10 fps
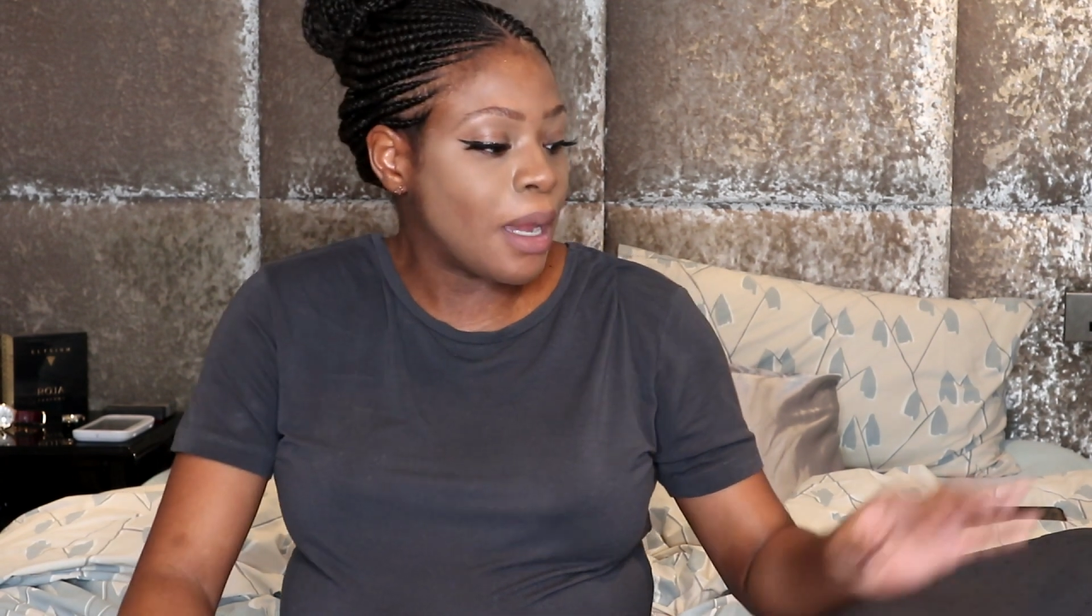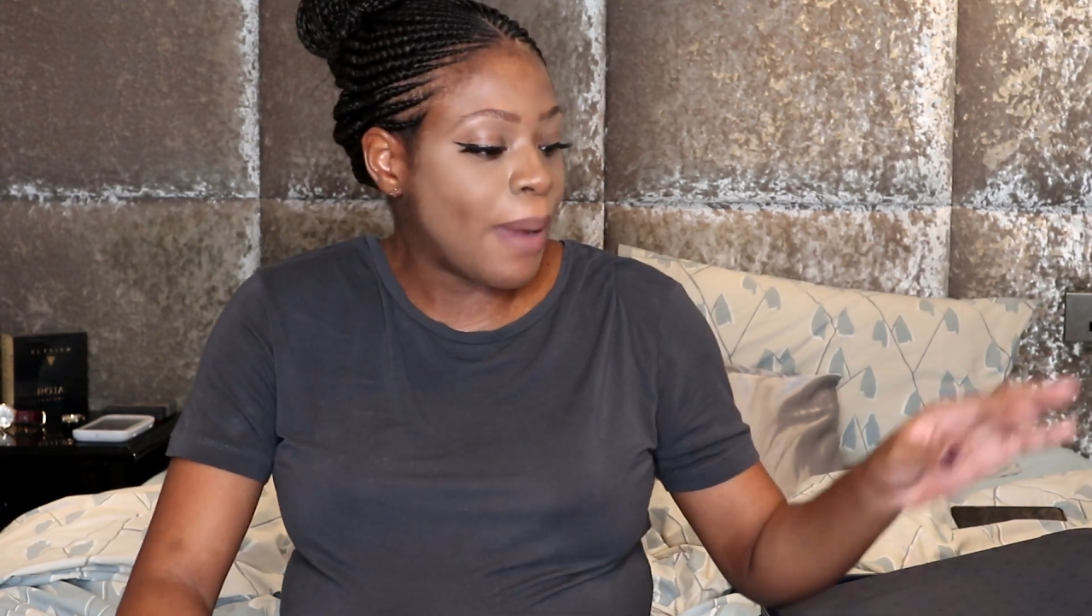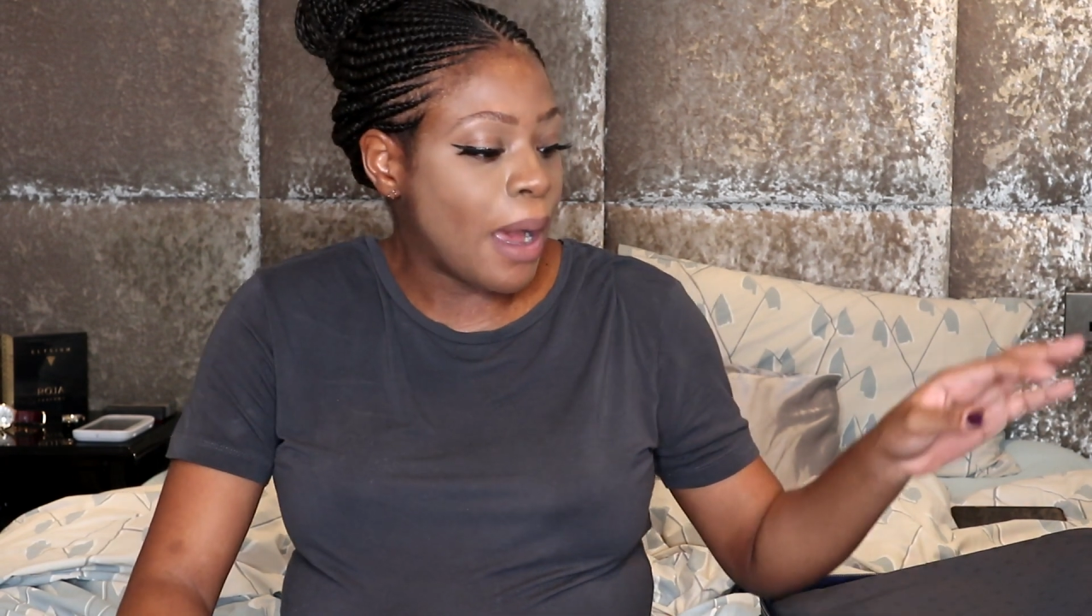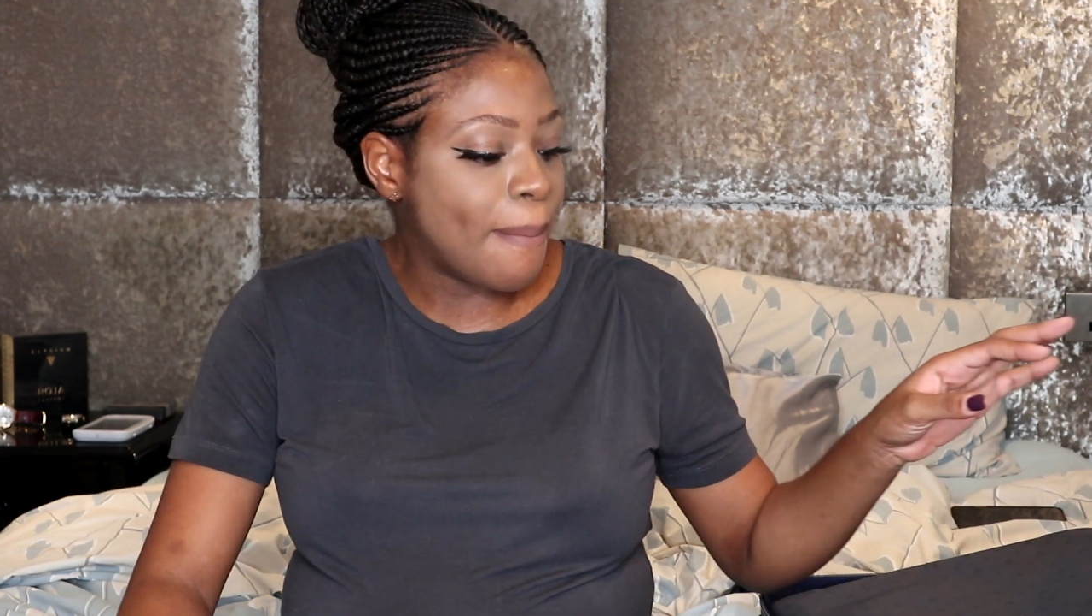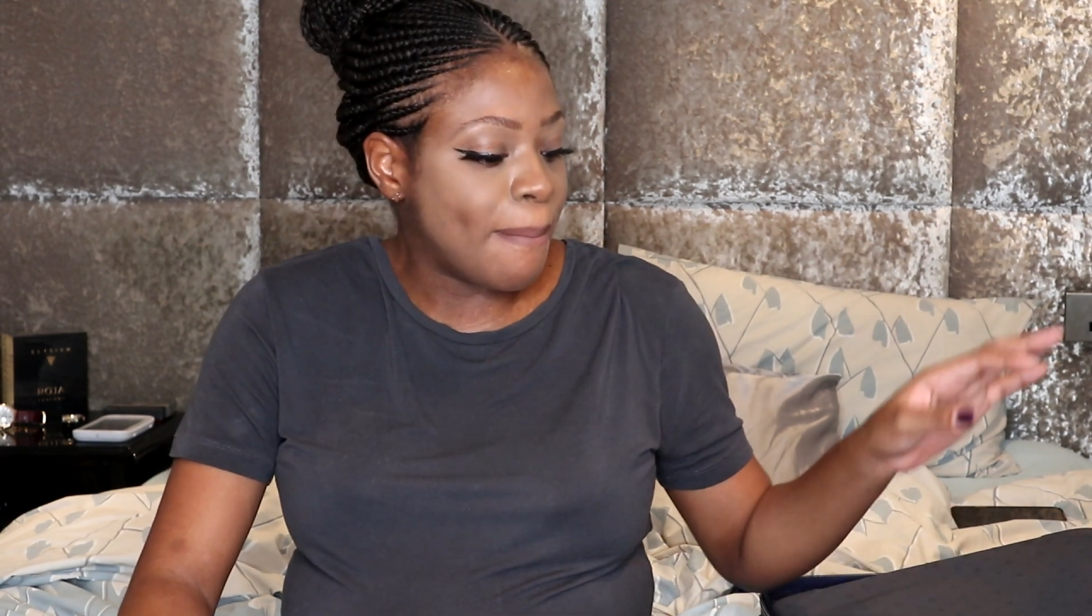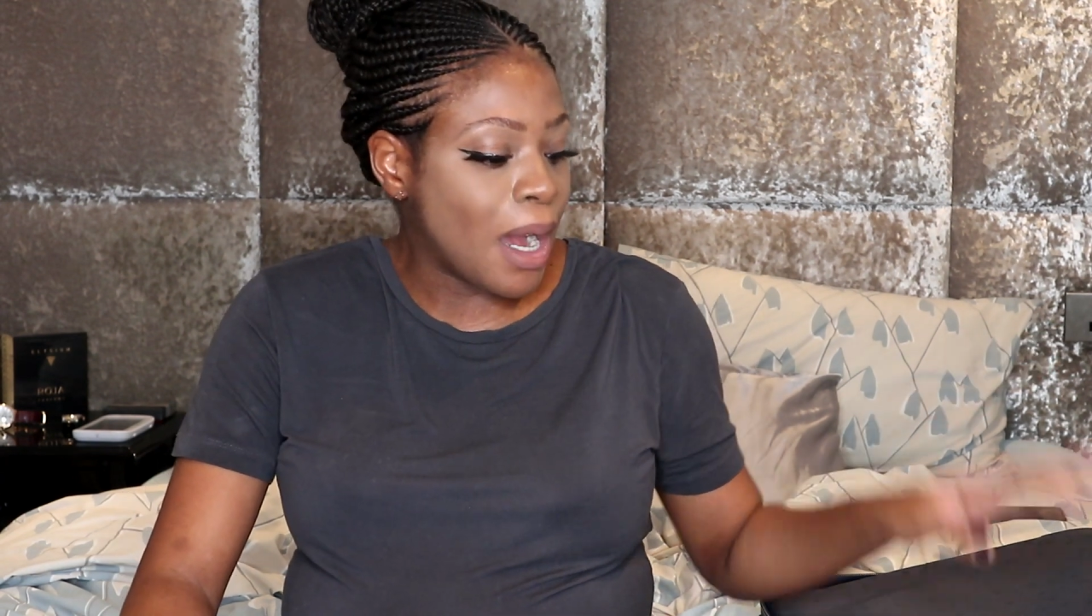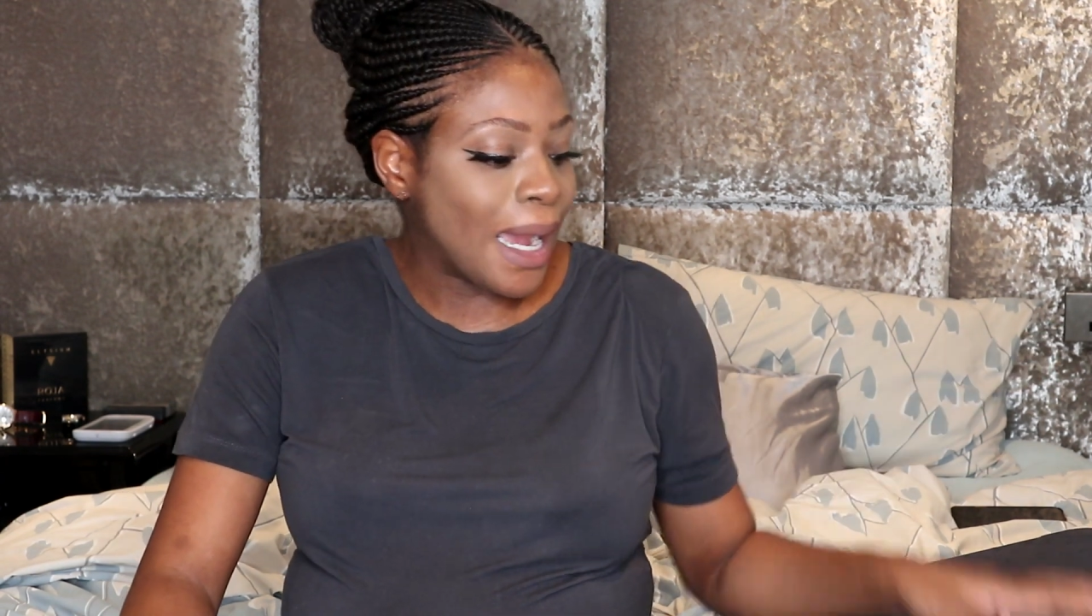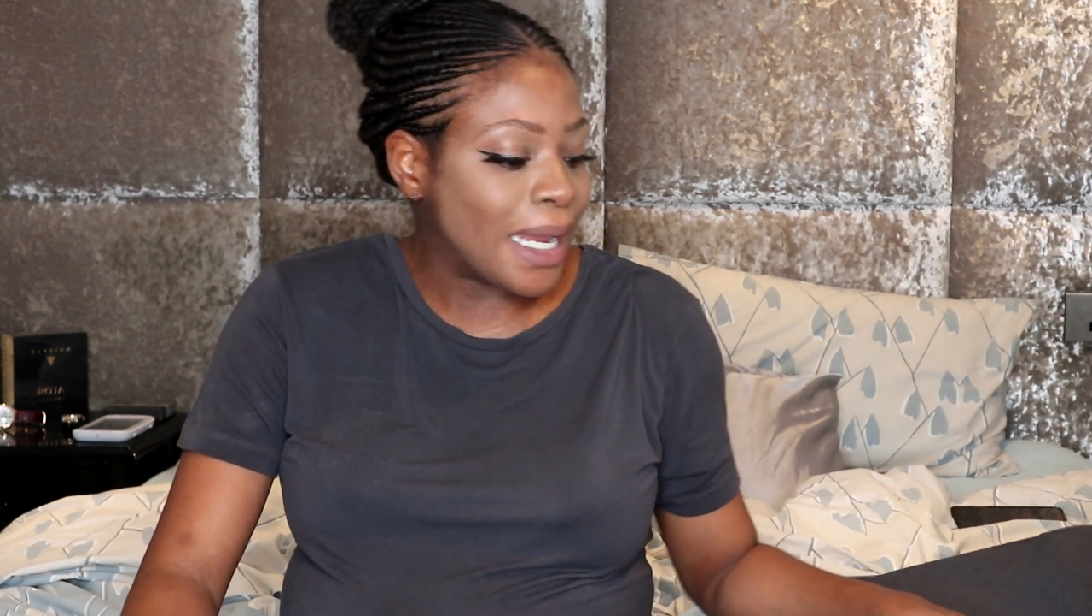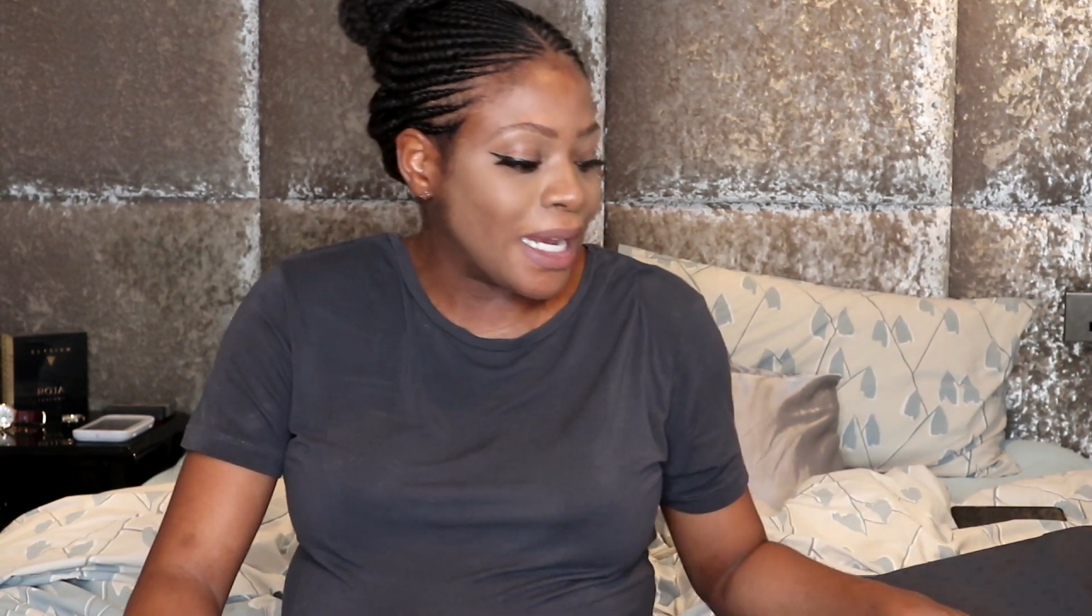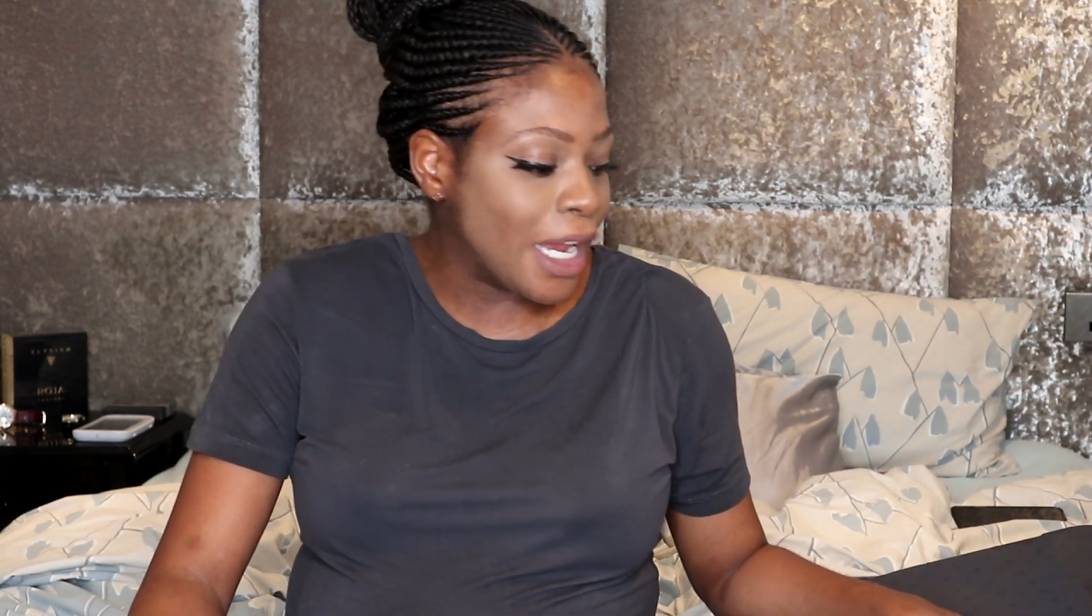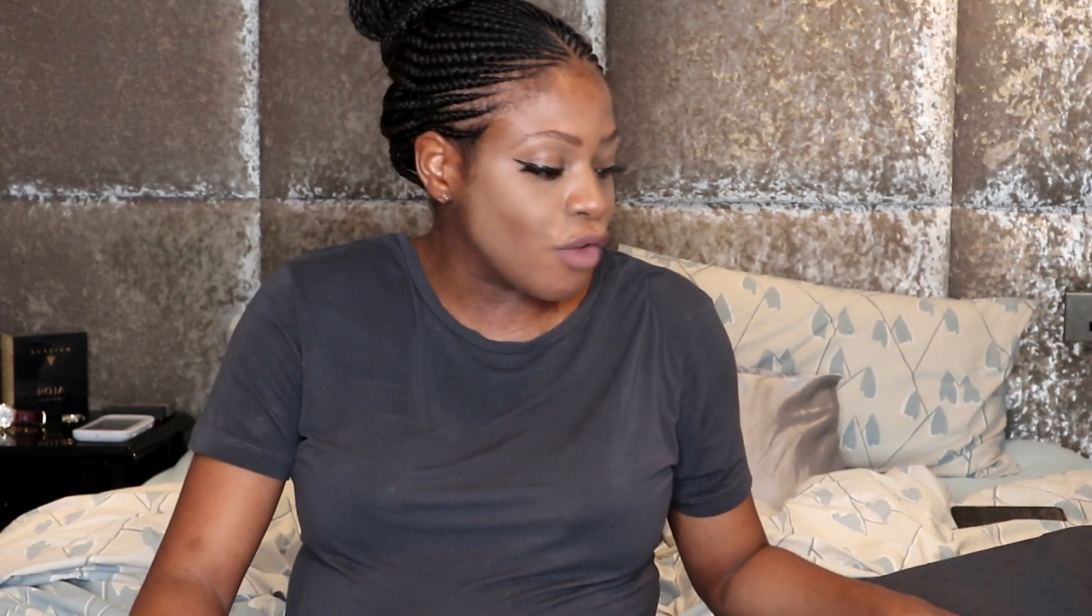about mine